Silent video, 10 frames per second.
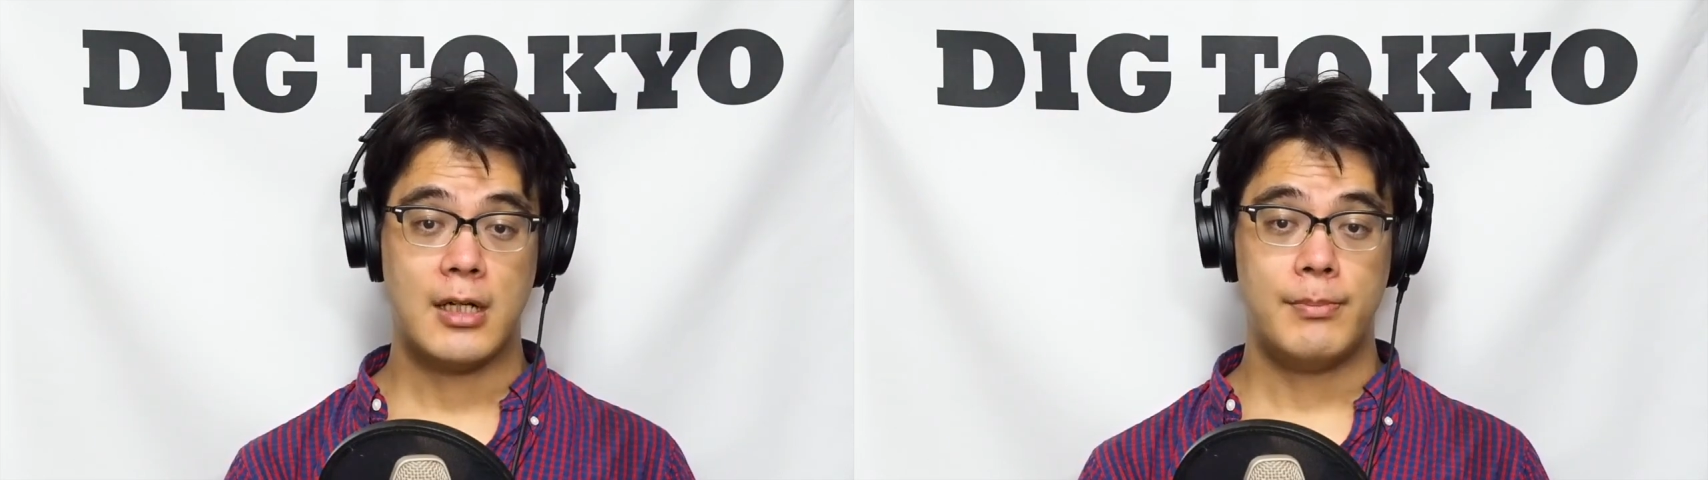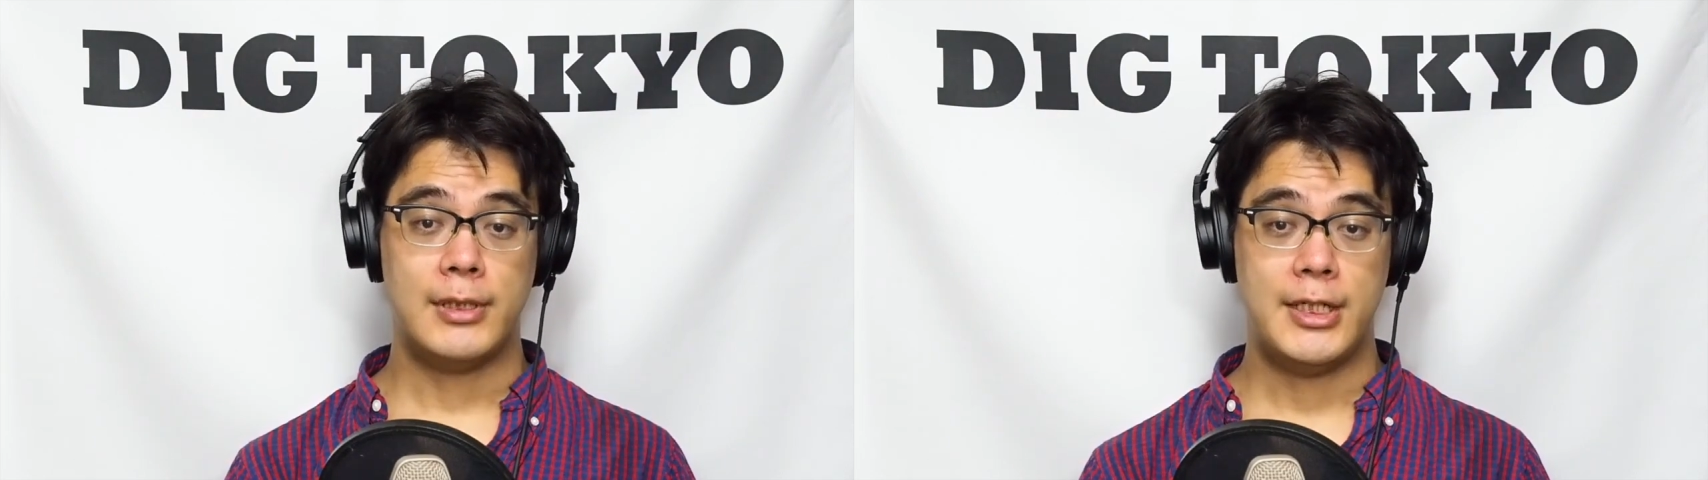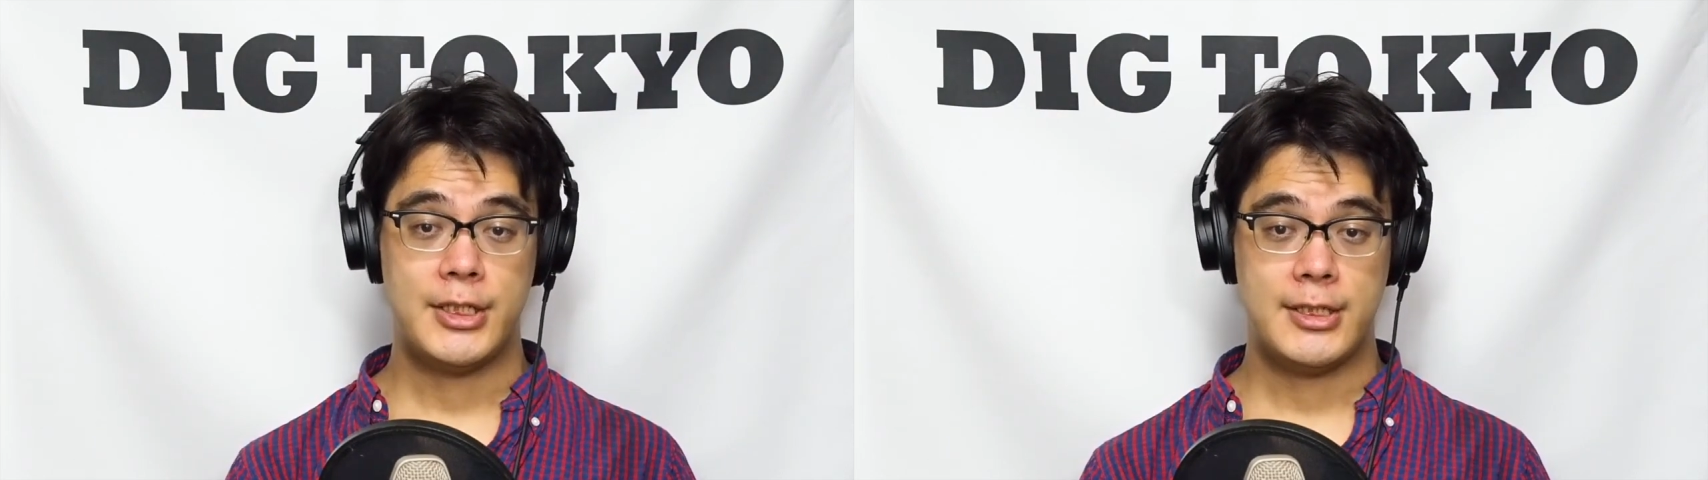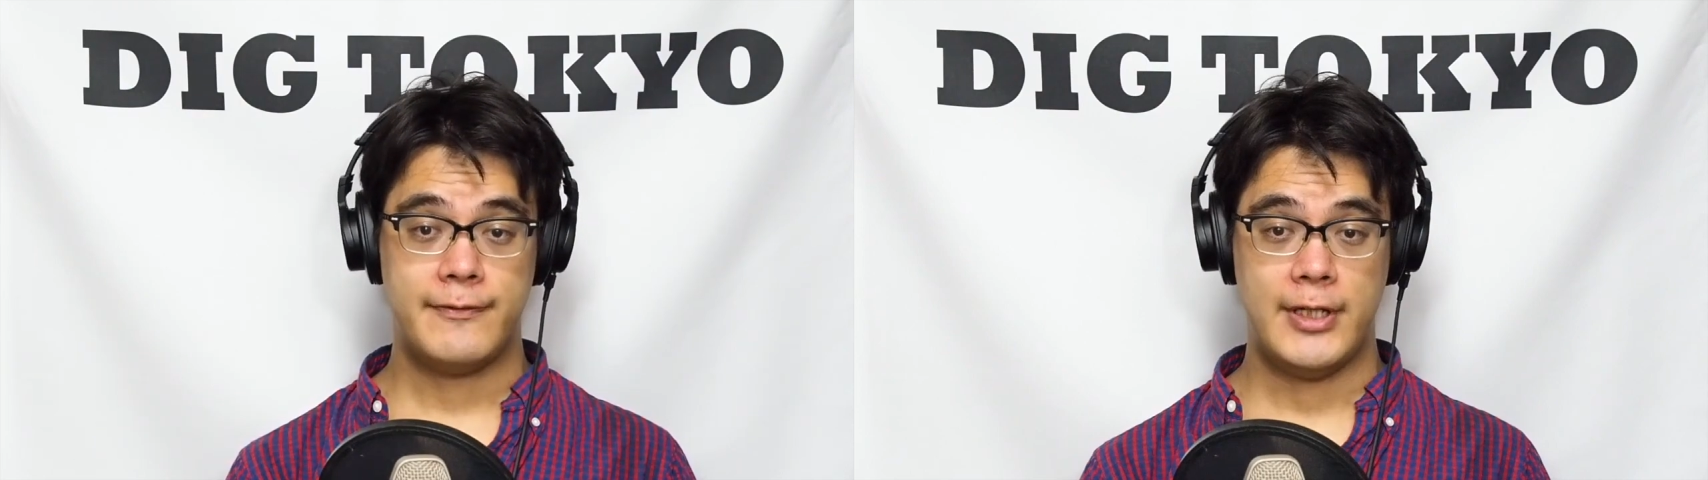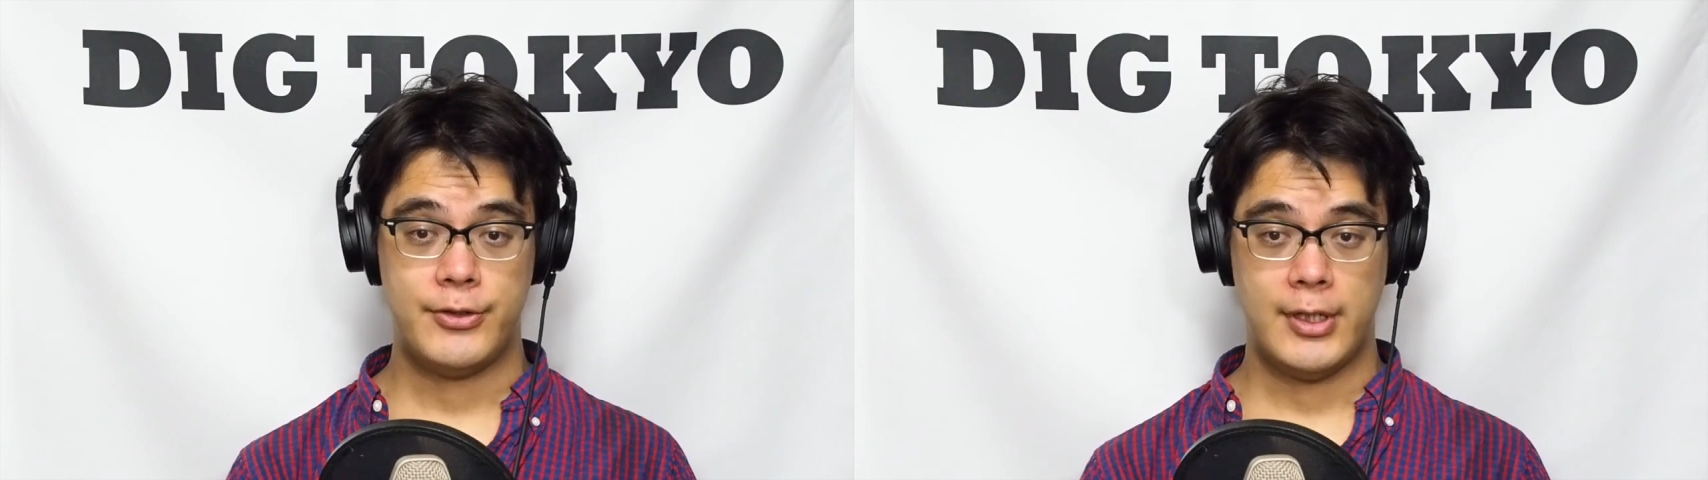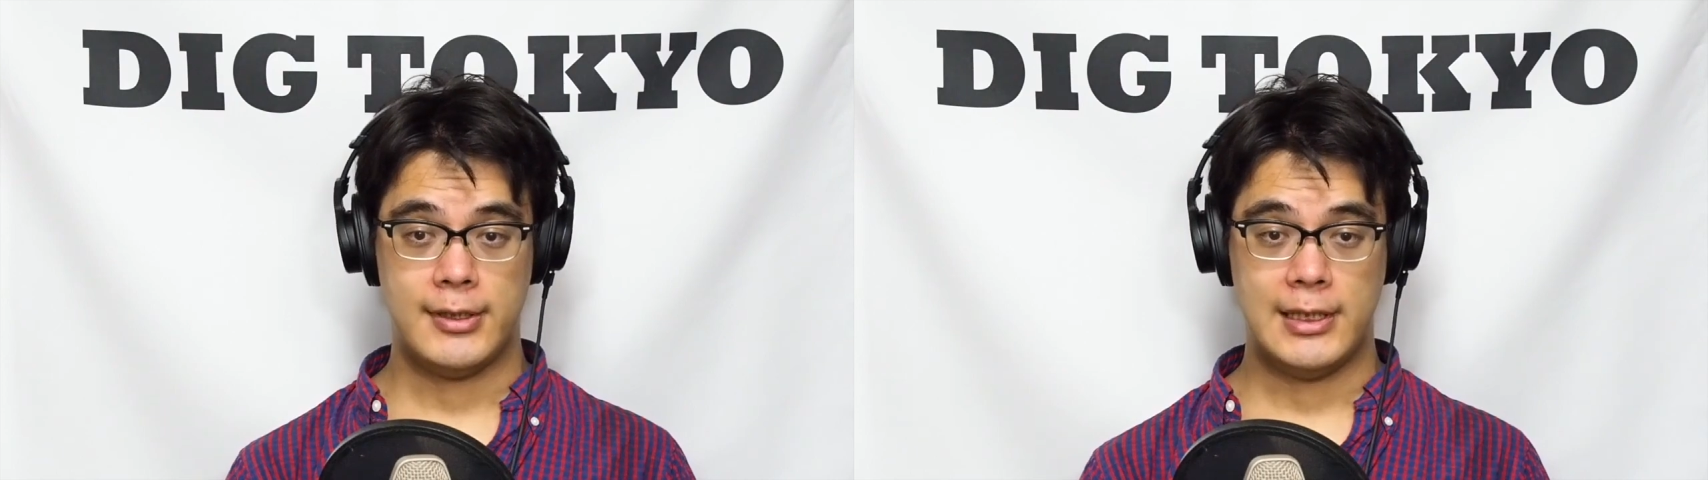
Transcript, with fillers: compilations featuring the